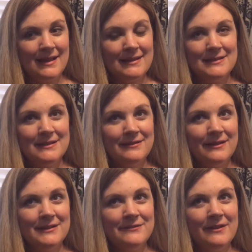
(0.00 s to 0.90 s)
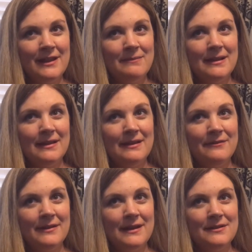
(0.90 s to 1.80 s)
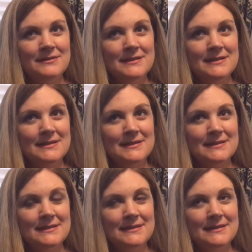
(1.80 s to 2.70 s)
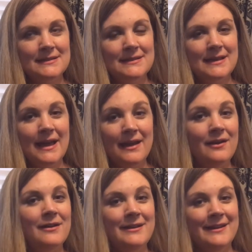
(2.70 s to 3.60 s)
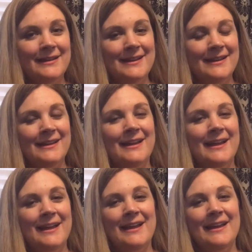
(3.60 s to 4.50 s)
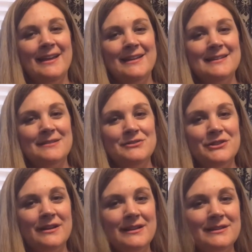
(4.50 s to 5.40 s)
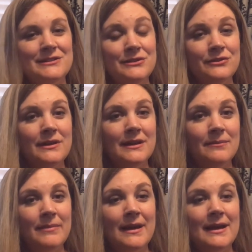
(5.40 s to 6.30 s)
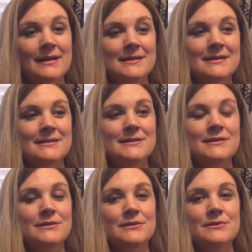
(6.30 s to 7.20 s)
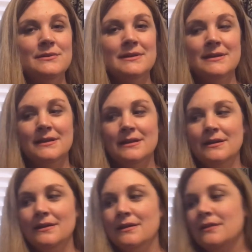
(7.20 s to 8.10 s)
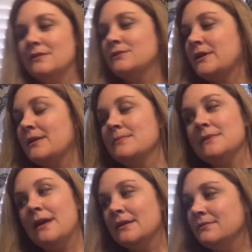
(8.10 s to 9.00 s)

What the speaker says: I just feel like my life right now is just chaotic, and I'm trying to get it back to James.